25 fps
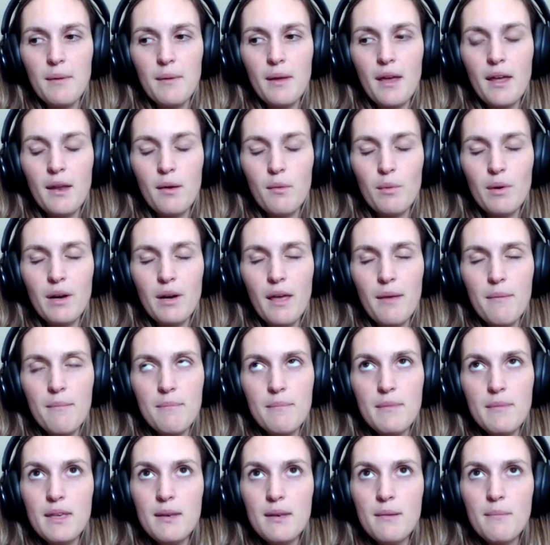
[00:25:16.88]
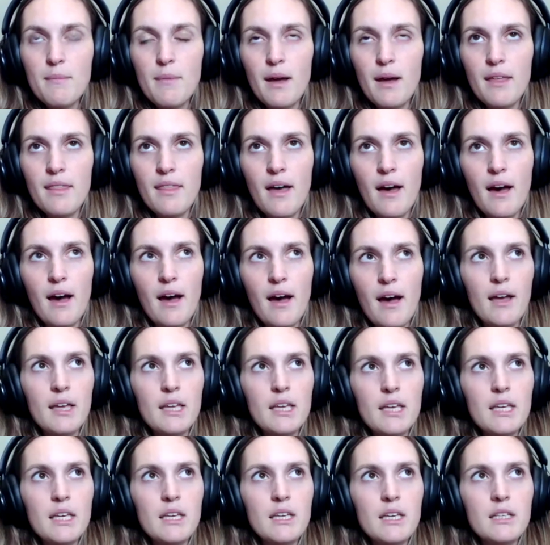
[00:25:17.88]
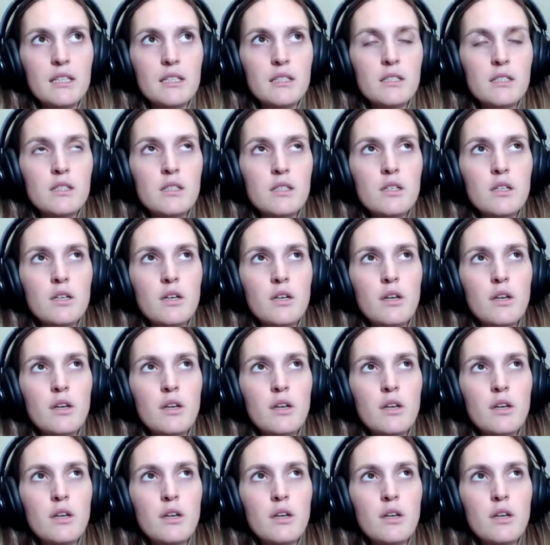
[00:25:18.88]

And what I mean by that is